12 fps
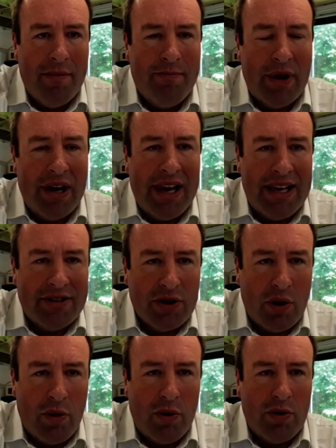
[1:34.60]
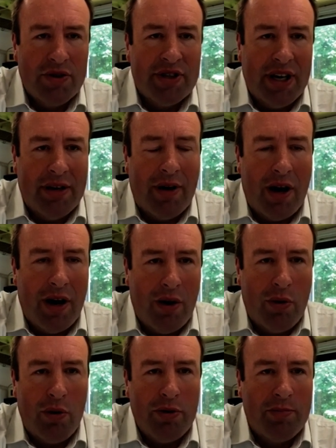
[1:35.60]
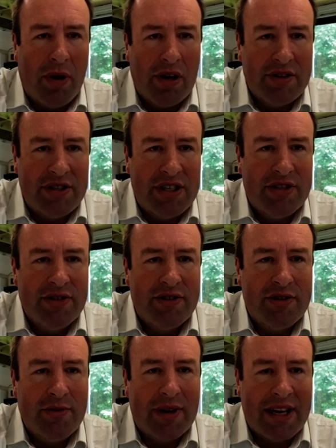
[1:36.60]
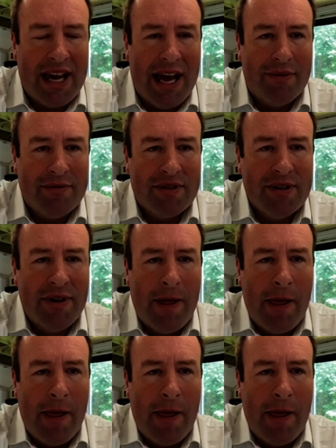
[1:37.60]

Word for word: But let's also hold politicians to account.